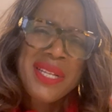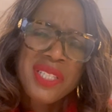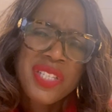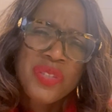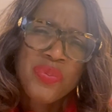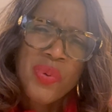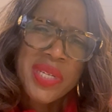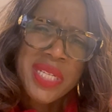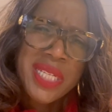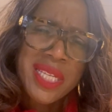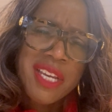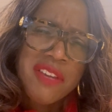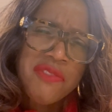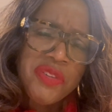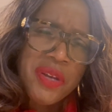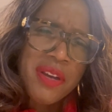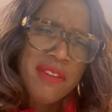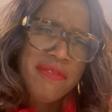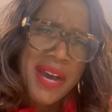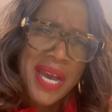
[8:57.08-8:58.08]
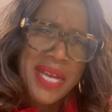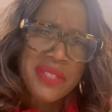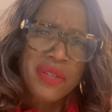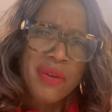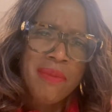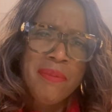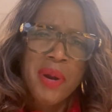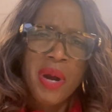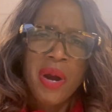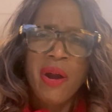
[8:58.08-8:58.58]
just want to give you advice
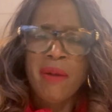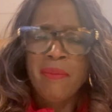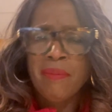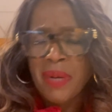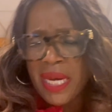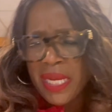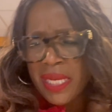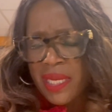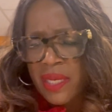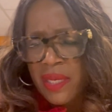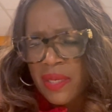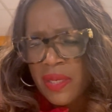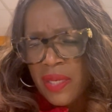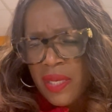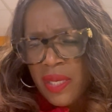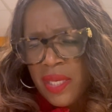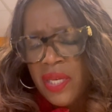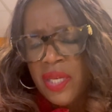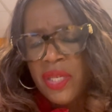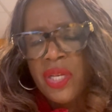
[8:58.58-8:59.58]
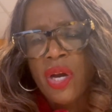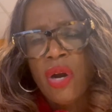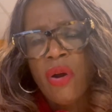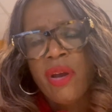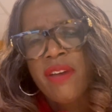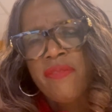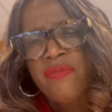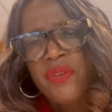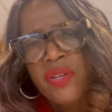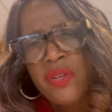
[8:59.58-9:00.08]
on borrowing money.
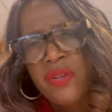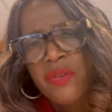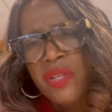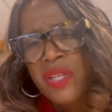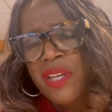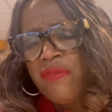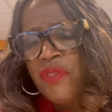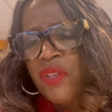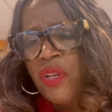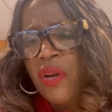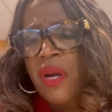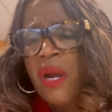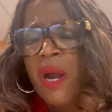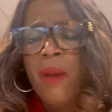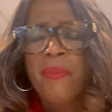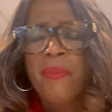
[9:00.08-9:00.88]
If your car